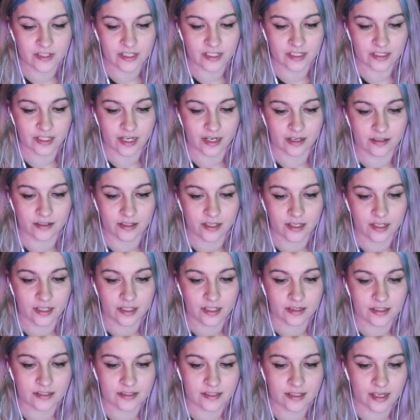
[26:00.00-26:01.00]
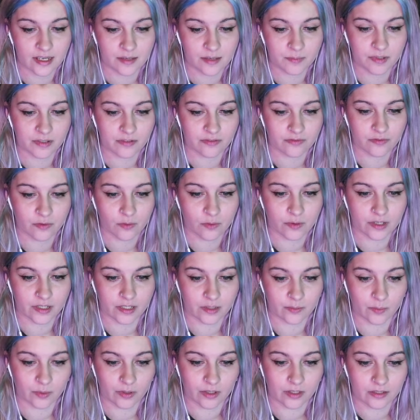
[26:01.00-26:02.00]
Yeah. This can't be a 4
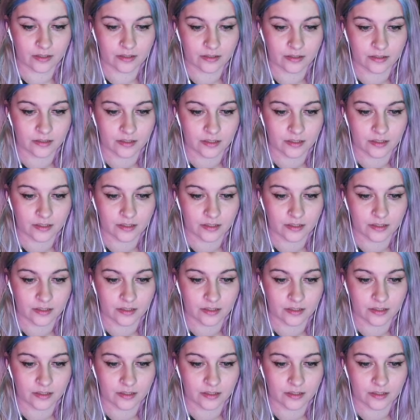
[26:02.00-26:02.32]
anymore.